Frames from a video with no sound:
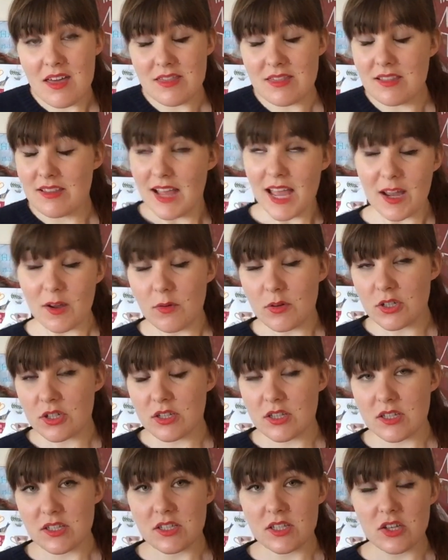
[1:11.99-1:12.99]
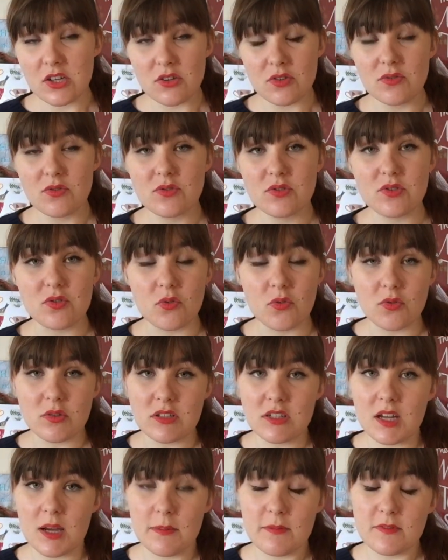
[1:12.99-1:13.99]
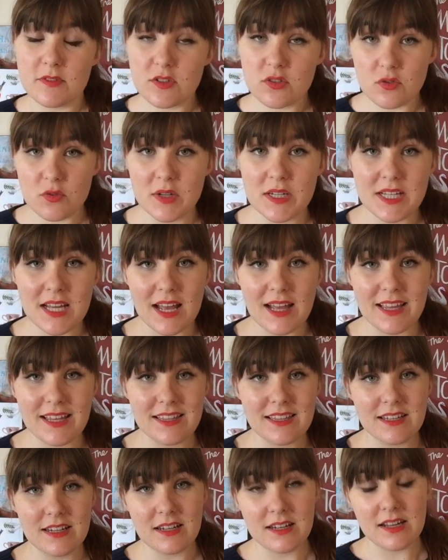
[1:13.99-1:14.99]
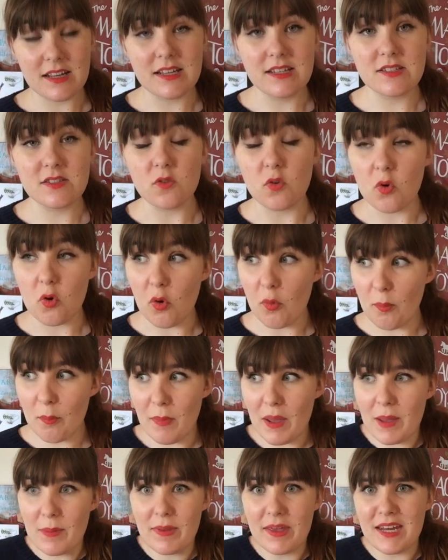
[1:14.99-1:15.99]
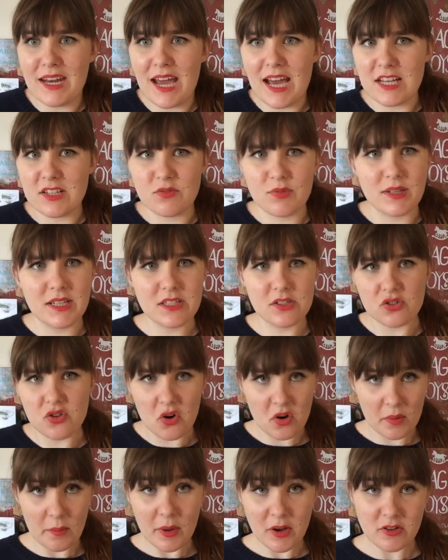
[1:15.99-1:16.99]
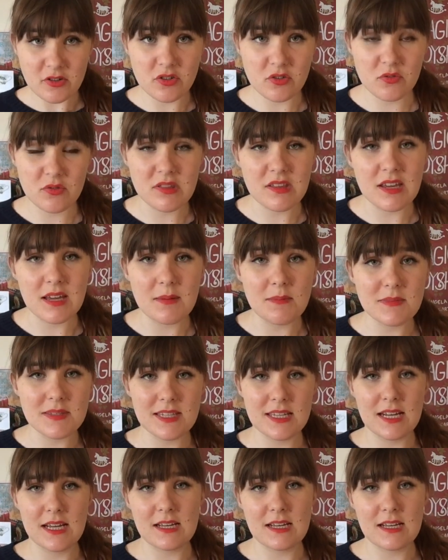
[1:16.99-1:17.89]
the language that's used or the type of storytelling that it is, or maybe it has really strong emotional themes in